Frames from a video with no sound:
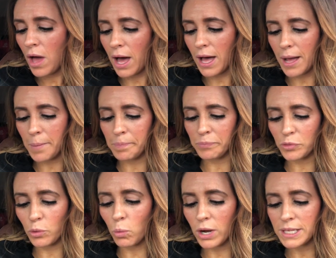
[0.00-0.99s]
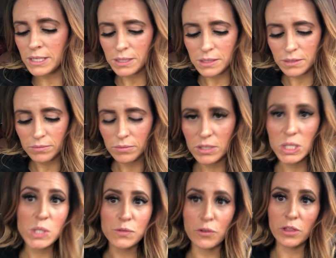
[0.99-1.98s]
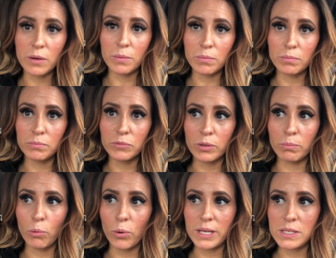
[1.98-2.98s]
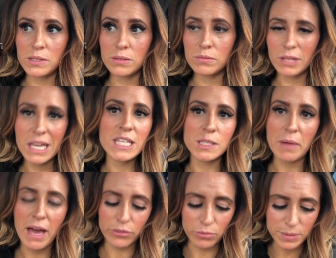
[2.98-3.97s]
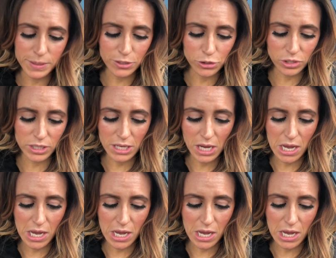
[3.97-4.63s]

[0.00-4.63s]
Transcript: um, the one, this is for the, the boys, the kids' bathroom essentially.